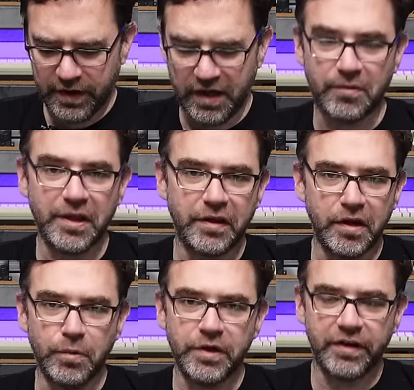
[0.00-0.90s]
Now, one thing
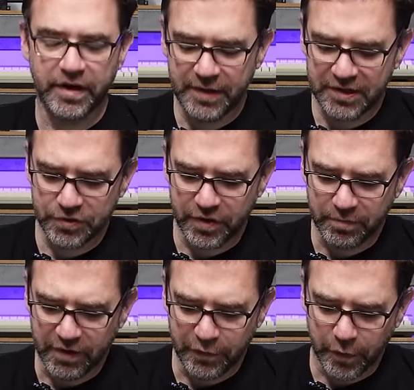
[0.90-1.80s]
I would recommend
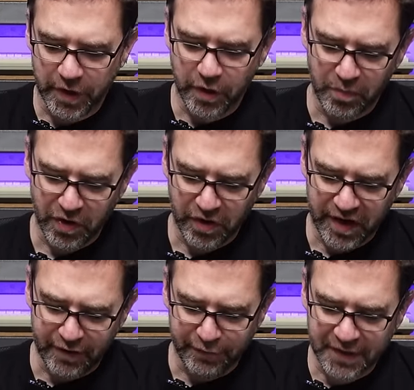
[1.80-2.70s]
doing before we go
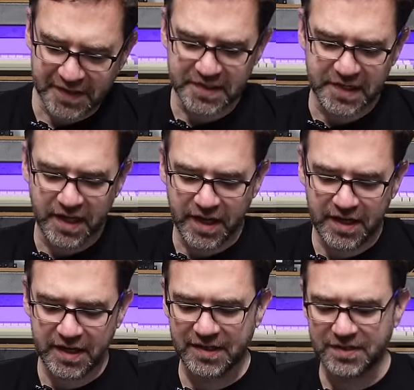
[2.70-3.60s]
poking our fingers in
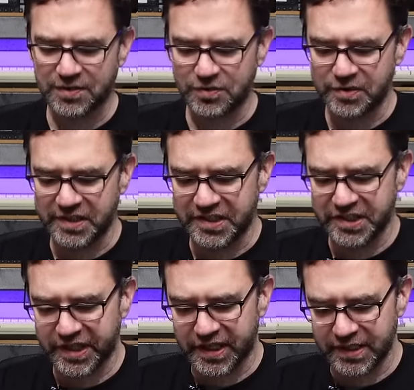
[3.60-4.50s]
here is to
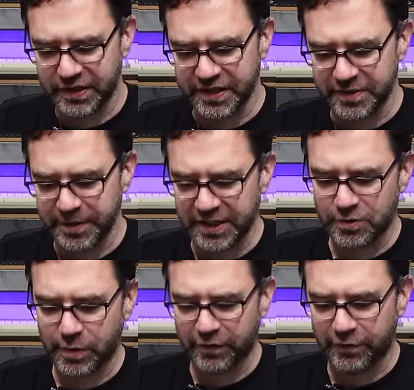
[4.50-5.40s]
discharge this big
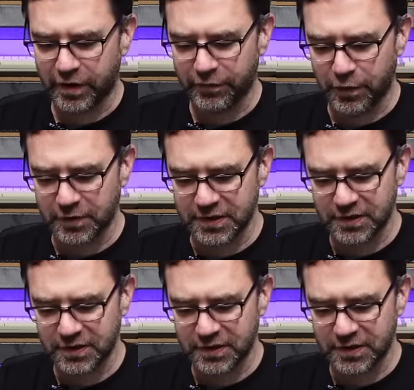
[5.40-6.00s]
25-volt,